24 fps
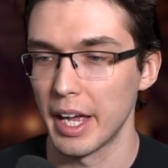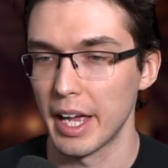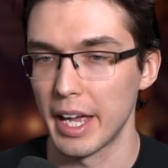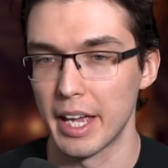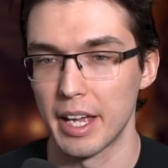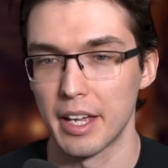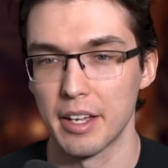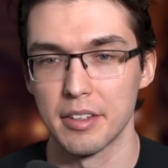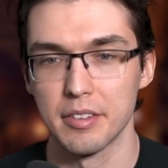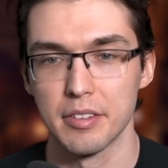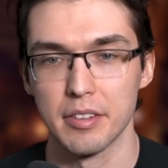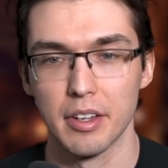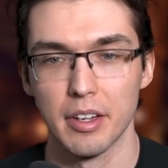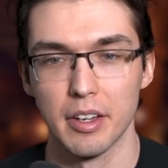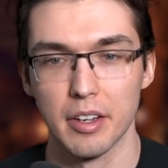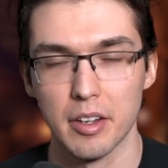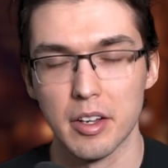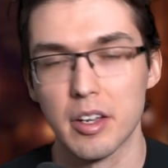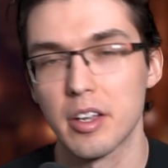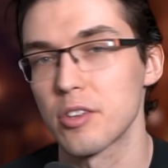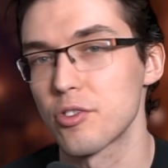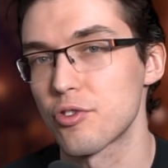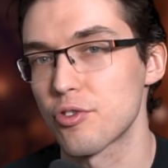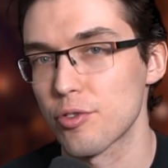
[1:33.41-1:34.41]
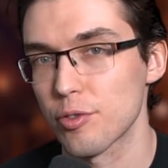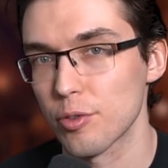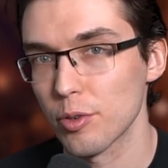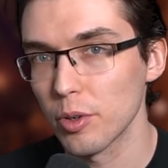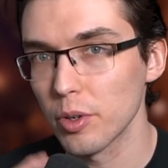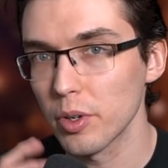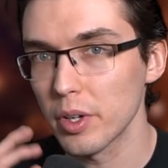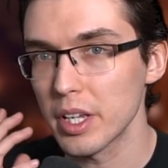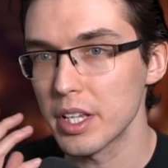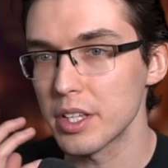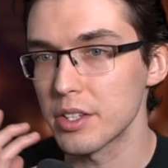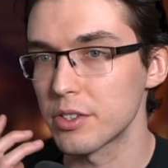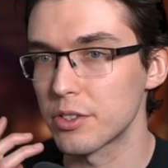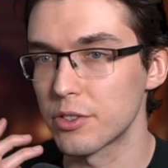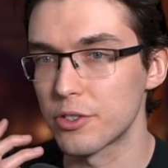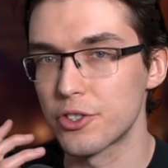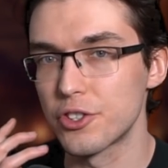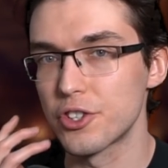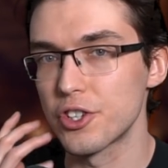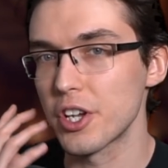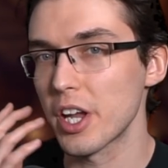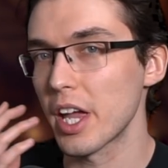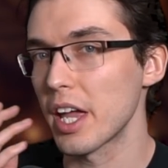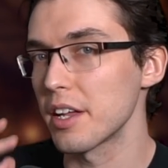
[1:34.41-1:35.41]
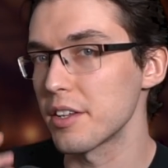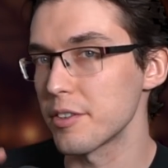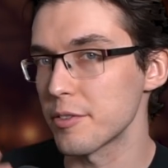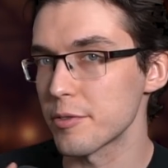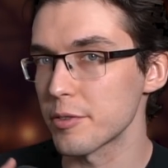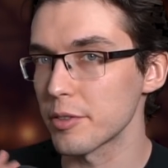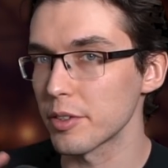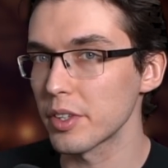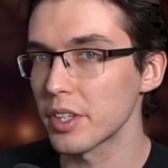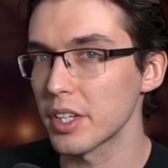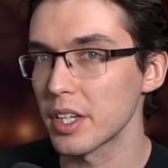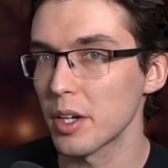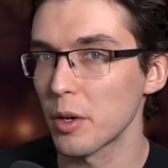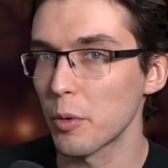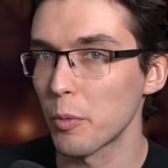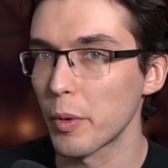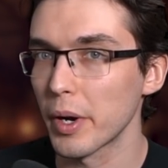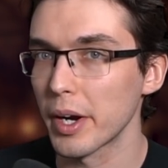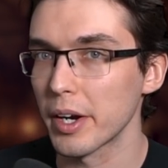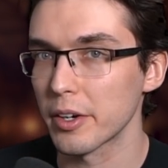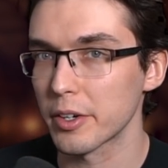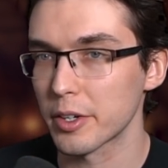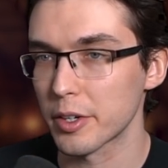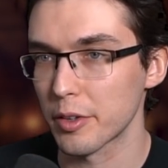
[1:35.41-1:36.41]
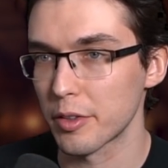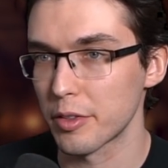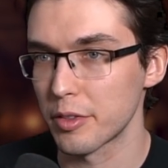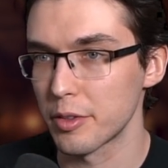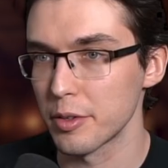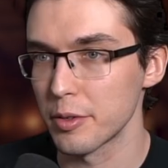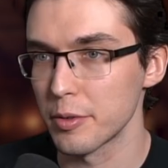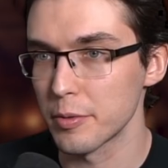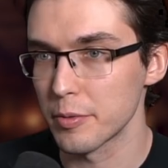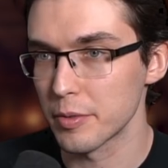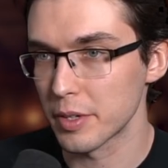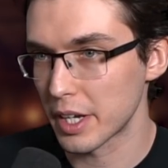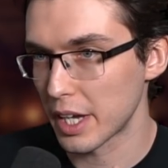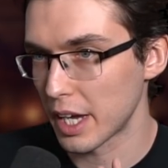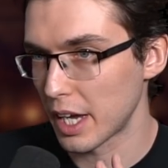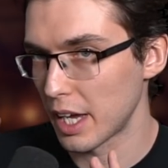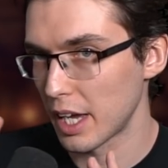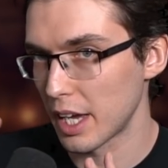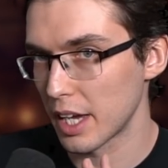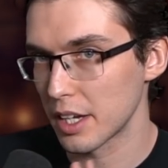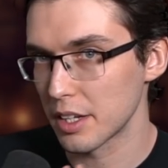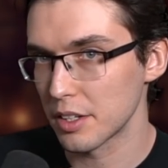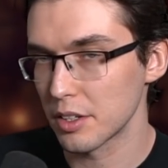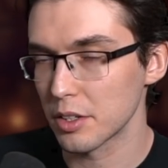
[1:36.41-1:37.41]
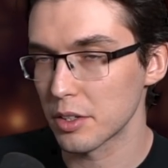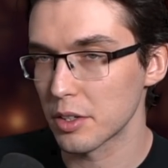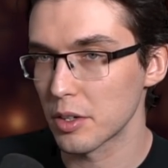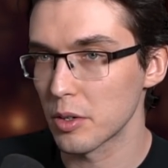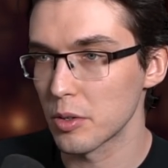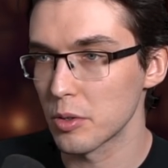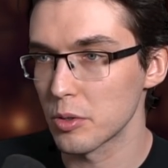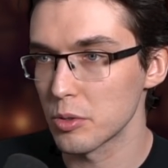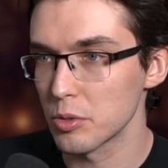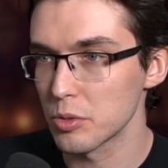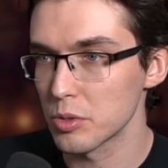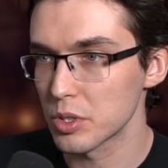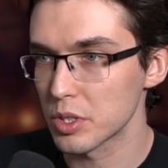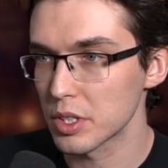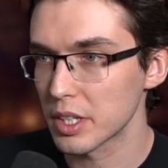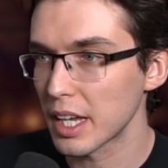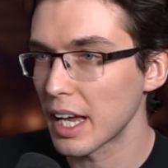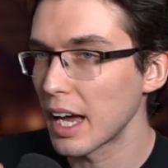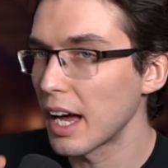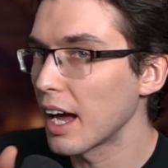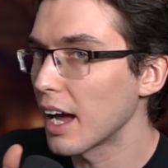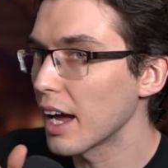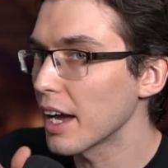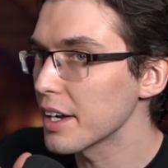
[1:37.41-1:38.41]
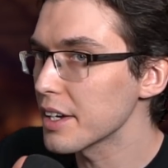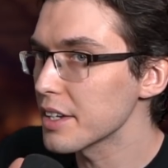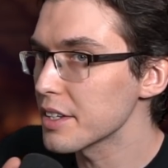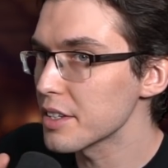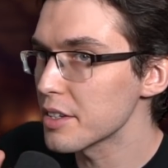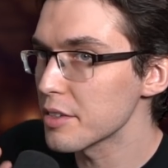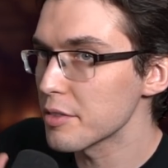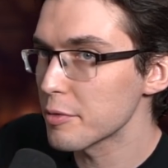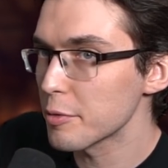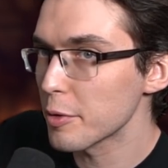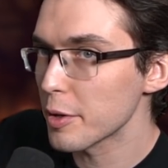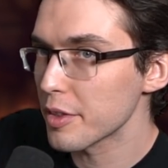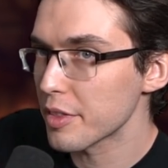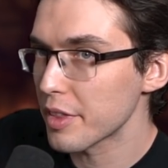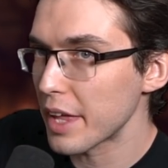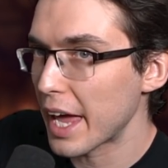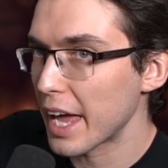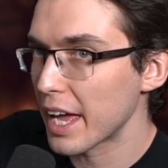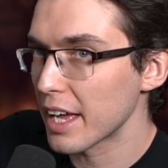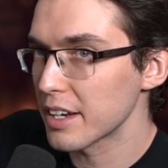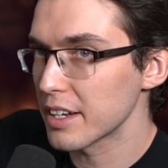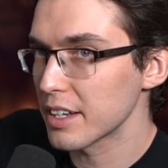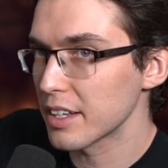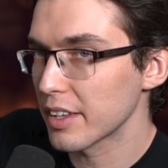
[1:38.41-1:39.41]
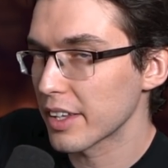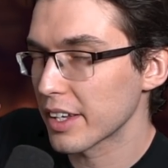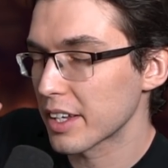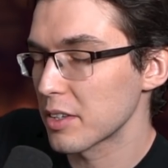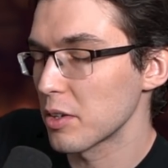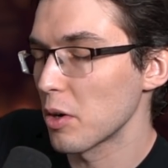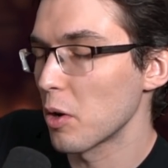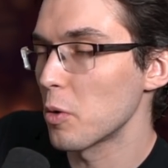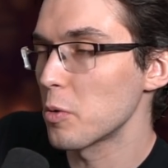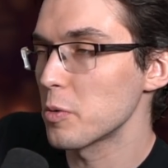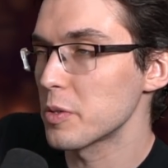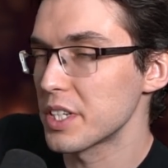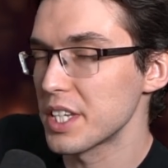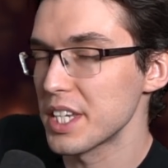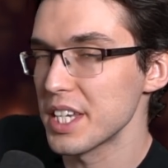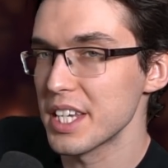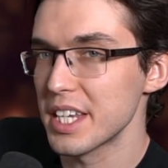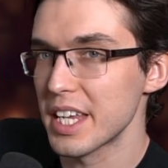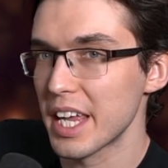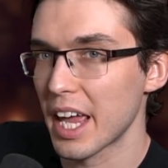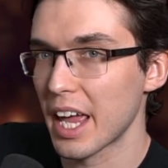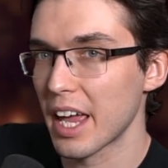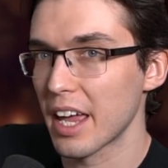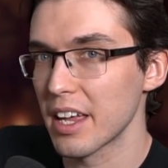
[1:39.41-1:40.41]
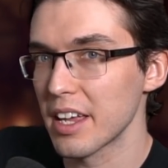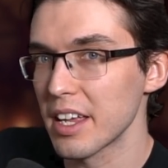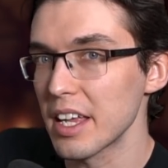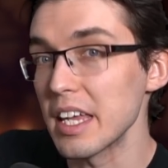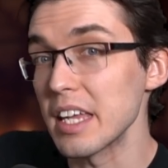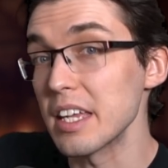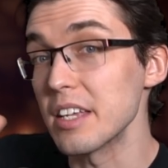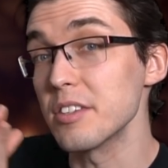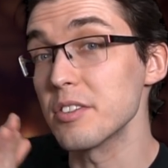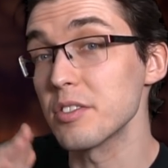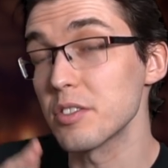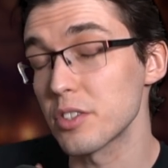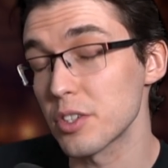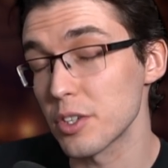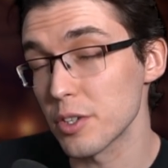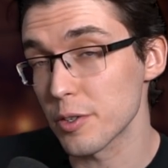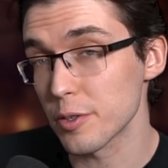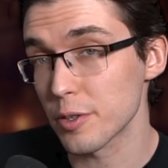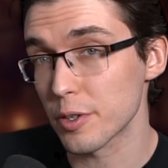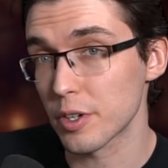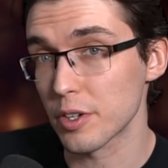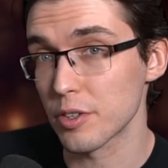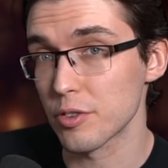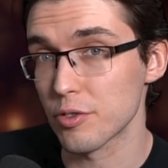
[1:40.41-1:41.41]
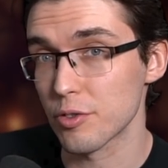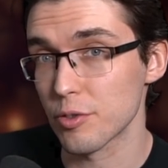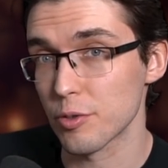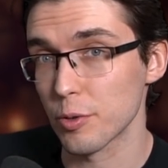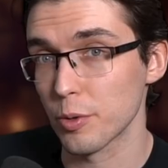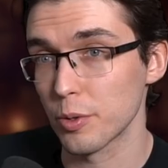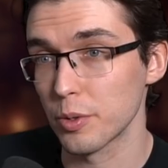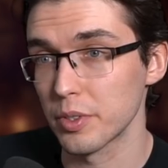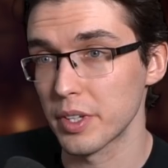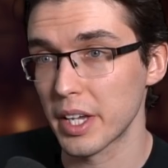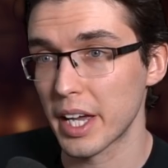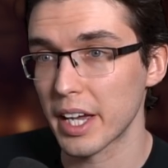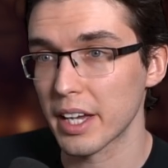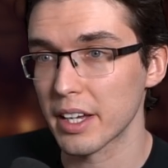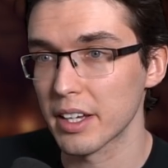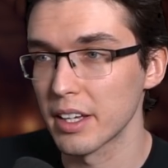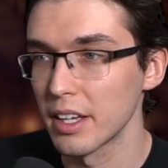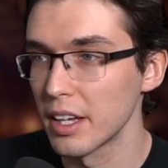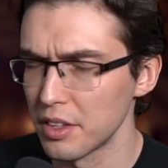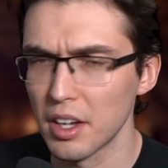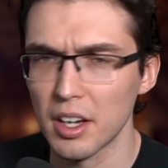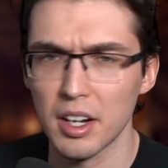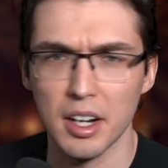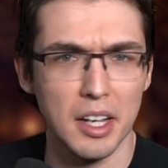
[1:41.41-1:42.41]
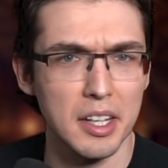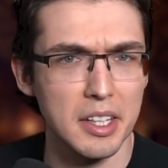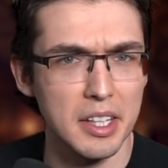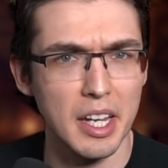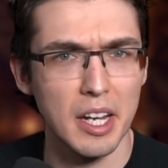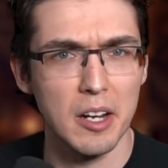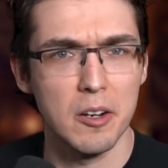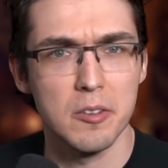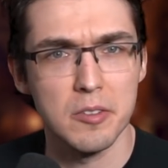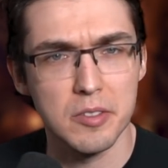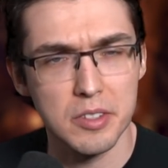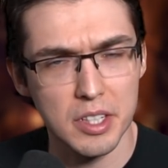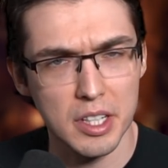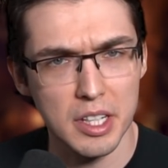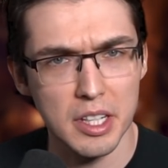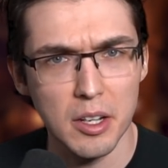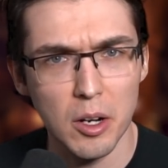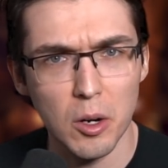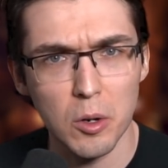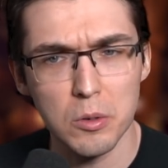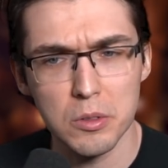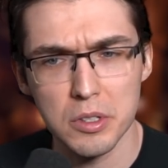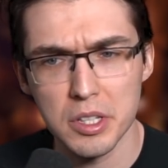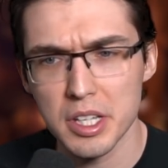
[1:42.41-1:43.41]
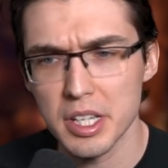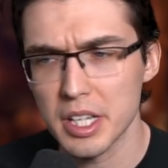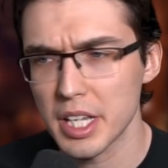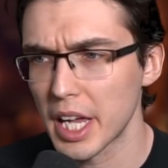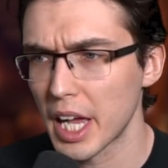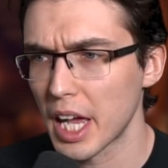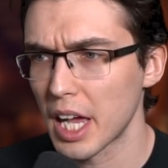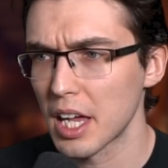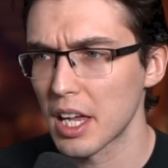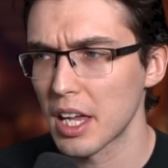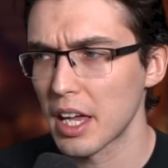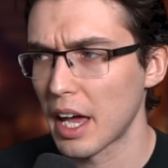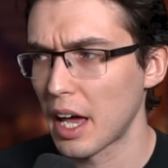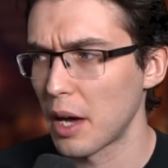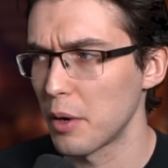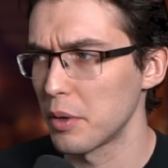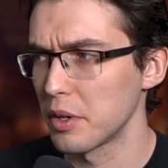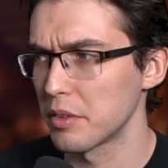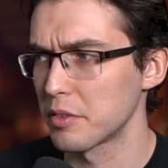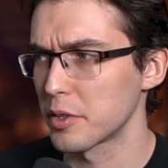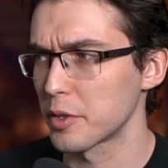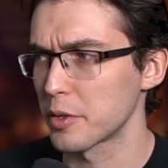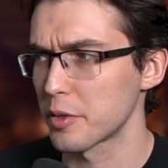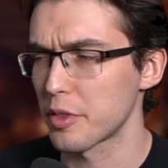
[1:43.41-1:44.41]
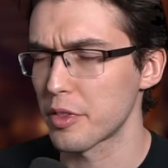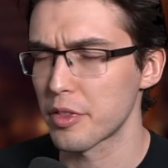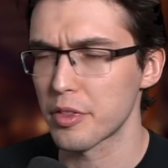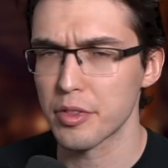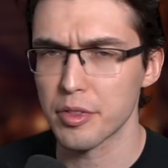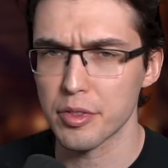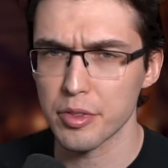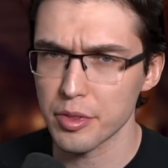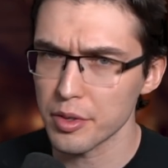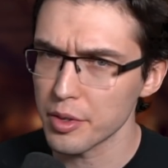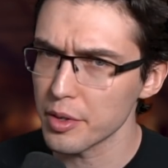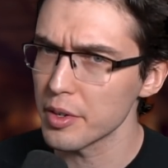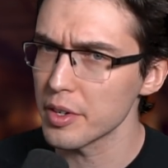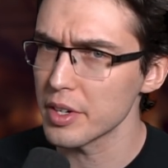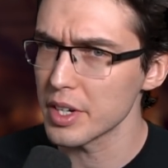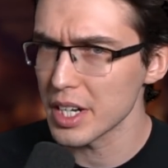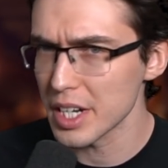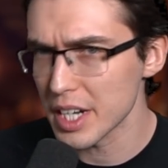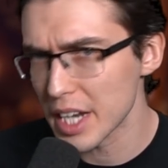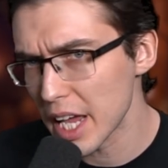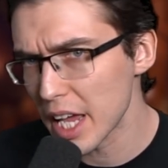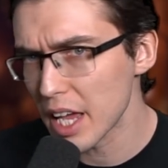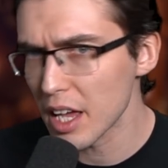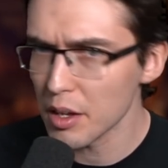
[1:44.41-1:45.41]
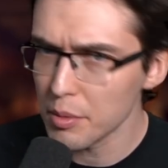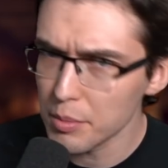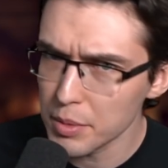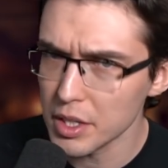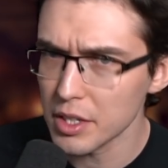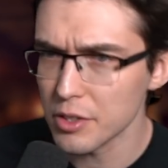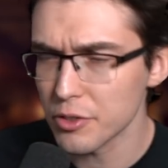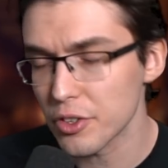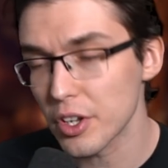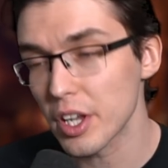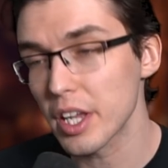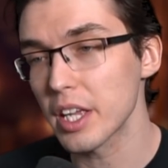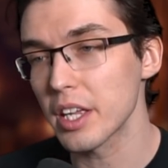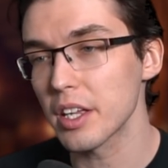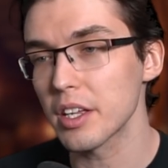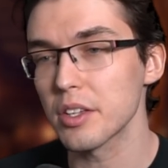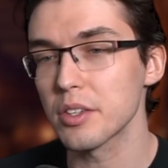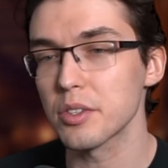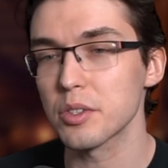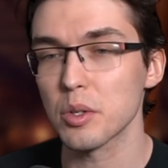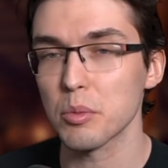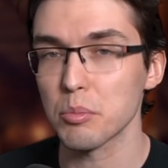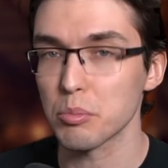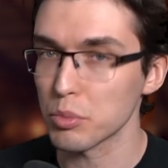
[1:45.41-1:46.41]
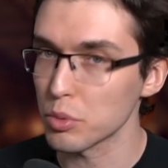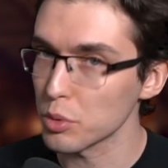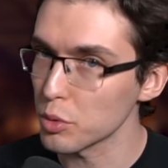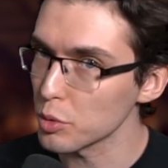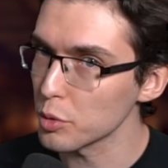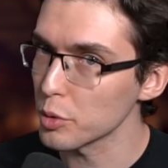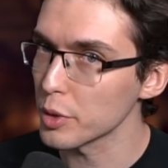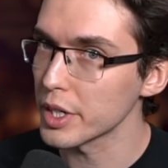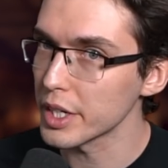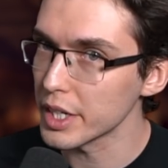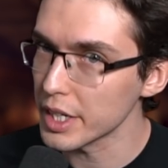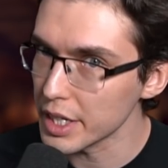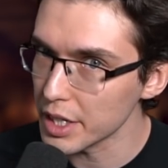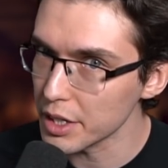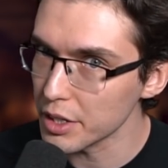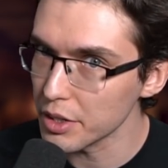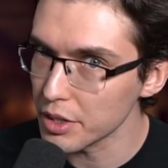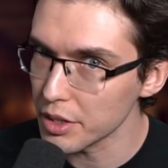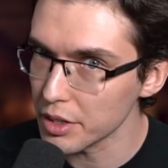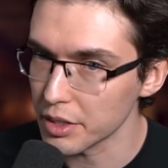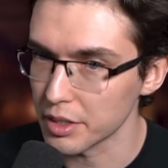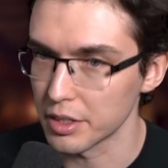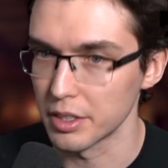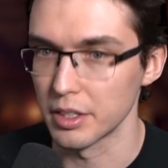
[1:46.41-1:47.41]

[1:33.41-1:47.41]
And control is generally where Cthulhu kind of goes, kind of with adding like an OTK into your control deck. Not a guarantee OTK, however, 30 damage is pretty good.